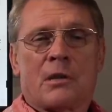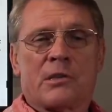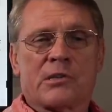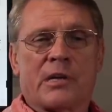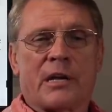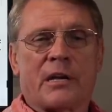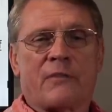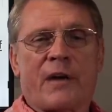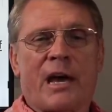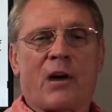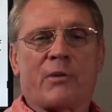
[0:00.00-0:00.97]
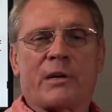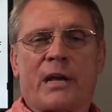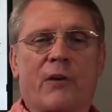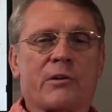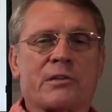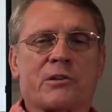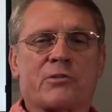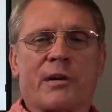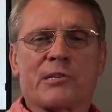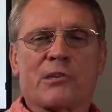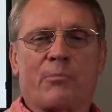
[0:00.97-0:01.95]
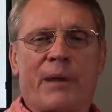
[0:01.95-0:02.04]
The study of how inherited
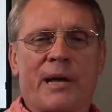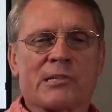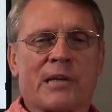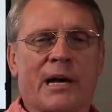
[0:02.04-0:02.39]
traits are passed